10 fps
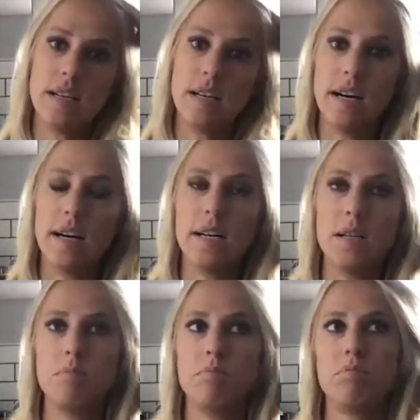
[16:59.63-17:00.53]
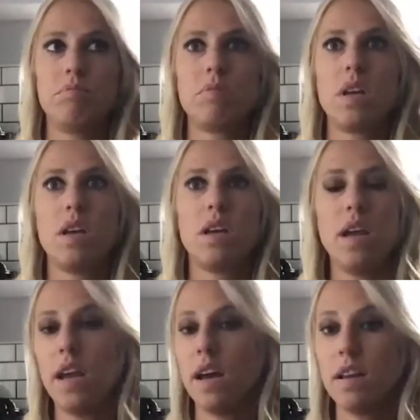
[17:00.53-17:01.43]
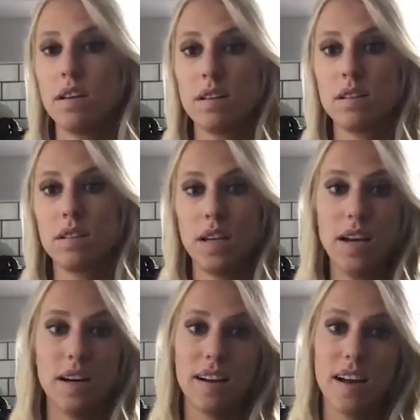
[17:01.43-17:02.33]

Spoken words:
And yeah,